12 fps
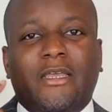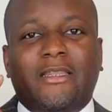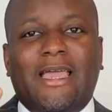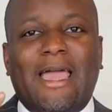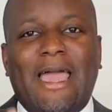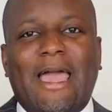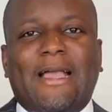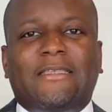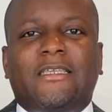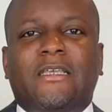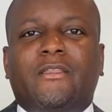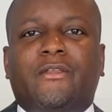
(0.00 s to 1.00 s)
the
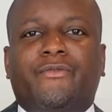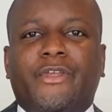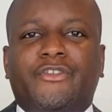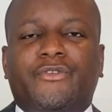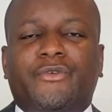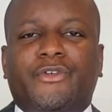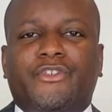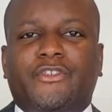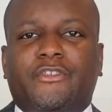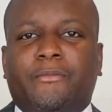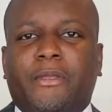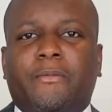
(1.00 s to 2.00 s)
hacks, the resources
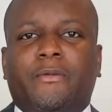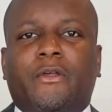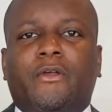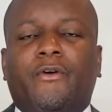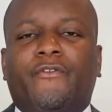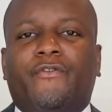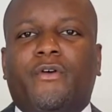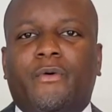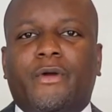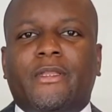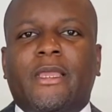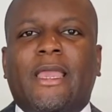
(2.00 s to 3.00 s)
to be able to go
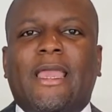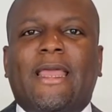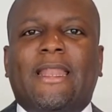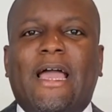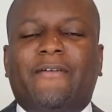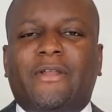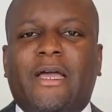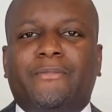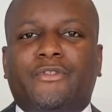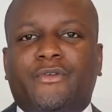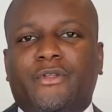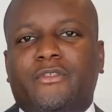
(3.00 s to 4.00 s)
forward and have an
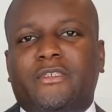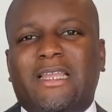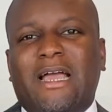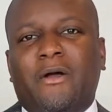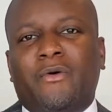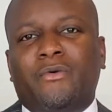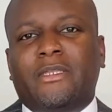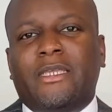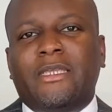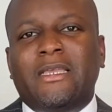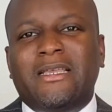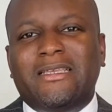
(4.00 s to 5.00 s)
opportunity to not
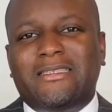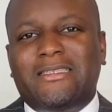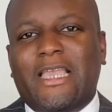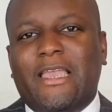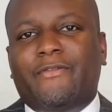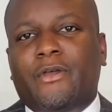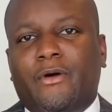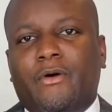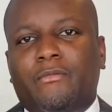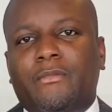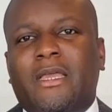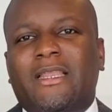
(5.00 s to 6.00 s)
only save the
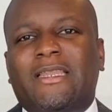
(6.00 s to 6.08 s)
home,